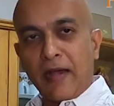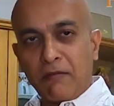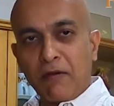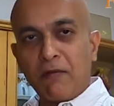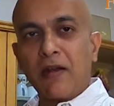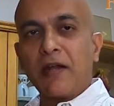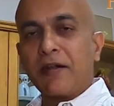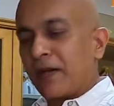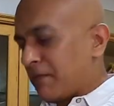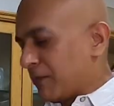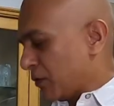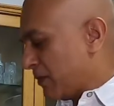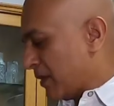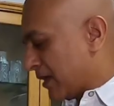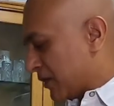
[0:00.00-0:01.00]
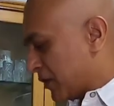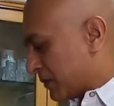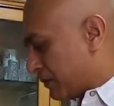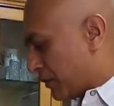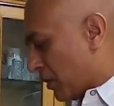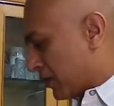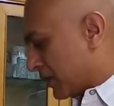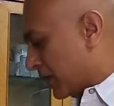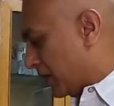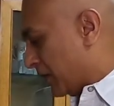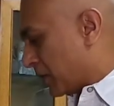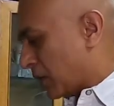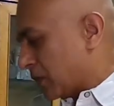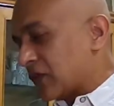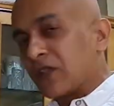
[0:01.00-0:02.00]
and we will attempt to make this prawn
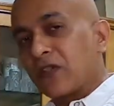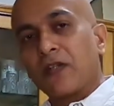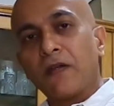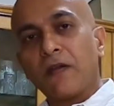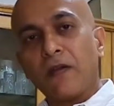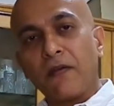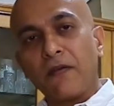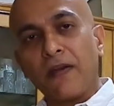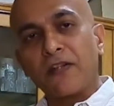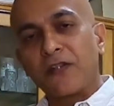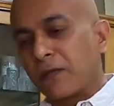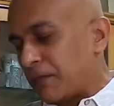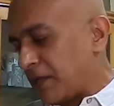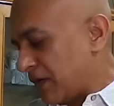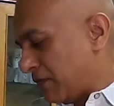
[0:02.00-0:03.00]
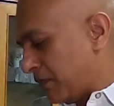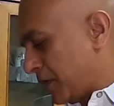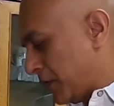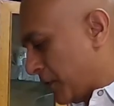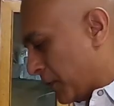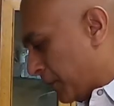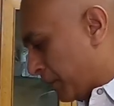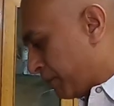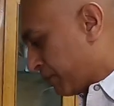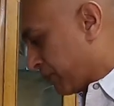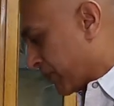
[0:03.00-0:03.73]
ghee roast recipe video.